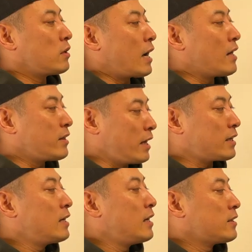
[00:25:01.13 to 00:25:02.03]
I
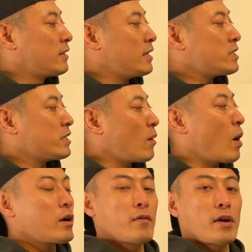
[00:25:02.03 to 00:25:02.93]
think this
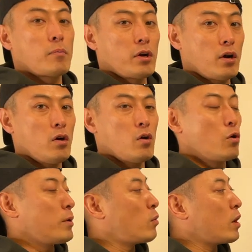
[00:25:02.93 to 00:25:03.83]
network effect model
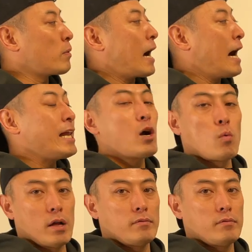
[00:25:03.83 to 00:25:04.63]
will be the one of the ideal one